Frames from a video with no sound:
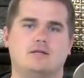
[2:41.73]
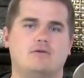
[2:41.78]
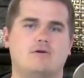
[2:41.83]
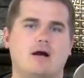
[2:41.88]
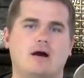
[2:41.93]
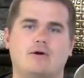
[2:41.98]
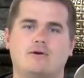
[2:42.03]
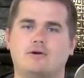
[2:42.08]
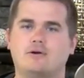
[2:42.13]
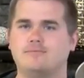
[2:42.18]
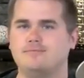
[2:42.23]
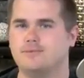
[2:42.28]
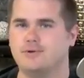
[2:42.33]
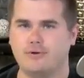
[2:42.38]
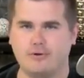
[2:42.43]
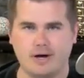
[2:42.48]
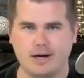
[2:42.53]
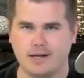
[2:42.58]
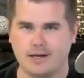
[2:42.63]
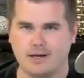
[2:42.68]
to the router,
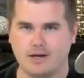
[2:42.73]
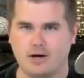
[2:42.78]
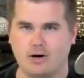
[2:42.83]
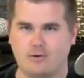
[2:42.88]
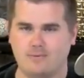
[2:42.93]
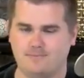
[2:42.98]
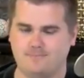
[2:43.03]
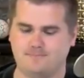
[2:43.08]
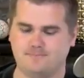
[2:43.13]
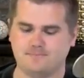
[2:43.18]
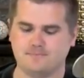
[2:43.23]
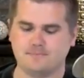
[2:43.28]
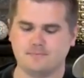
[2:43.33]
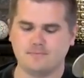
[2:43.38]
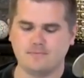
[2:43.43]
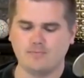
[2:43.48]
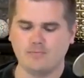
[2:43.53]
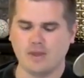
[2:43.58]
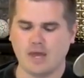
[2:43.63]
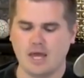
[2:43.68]
you're ready to go.
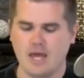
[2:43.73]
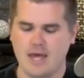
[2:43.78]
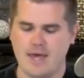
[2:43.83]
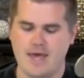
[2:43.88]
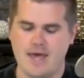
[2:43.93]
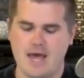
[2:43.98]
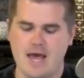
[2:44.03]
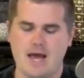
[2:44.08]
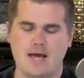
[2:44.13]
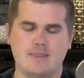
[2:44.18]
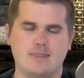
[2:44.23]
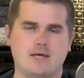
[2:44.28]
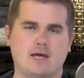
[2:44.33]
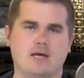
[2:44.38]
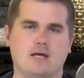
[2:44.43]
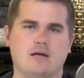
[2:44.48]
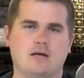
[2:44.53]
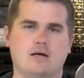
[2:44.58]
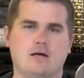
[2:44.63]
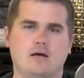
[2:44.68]
And
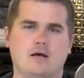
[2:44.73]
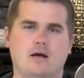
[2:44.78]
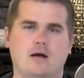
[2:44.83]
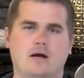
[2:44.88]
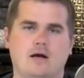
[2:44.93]
then